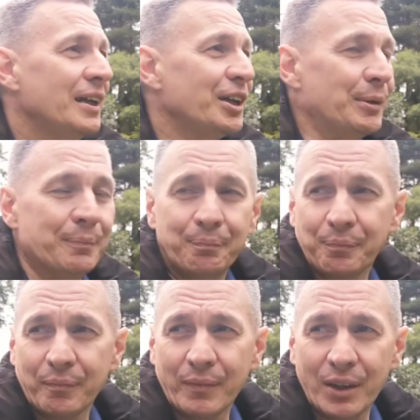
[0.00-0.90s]
Anyway,
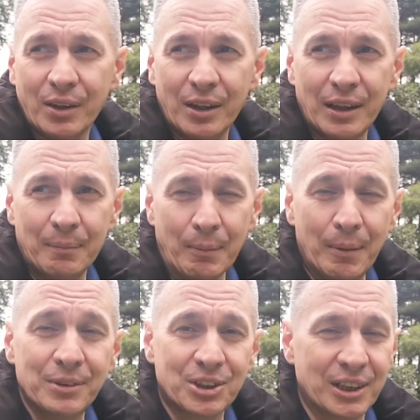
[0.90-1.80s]
my
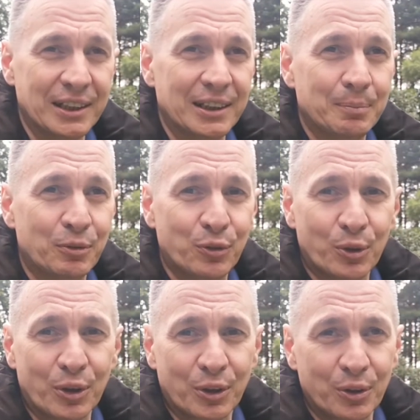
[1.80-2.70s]
mum decided
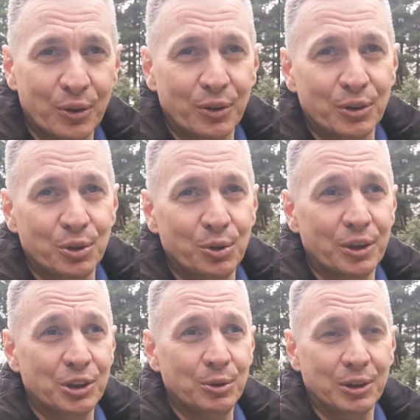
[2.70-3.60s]
before going on this tour
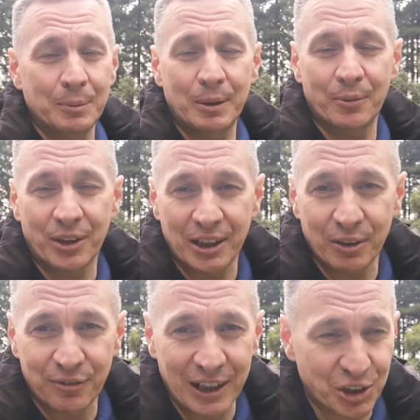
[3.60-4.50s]
that she would keep up with the height
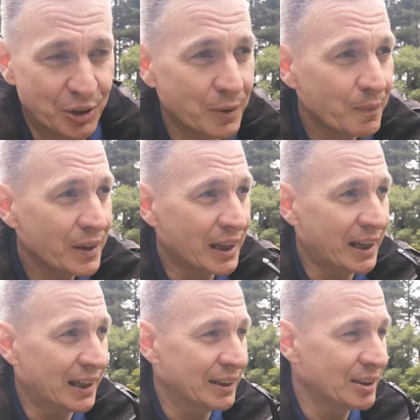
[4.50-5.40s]
of fashion,
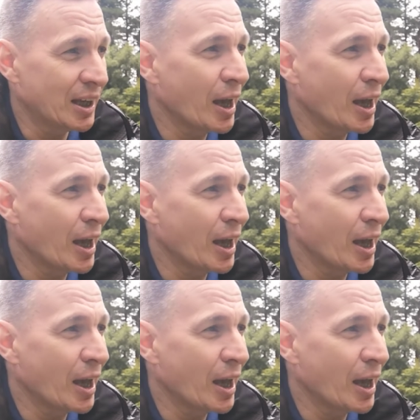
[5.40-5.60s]
and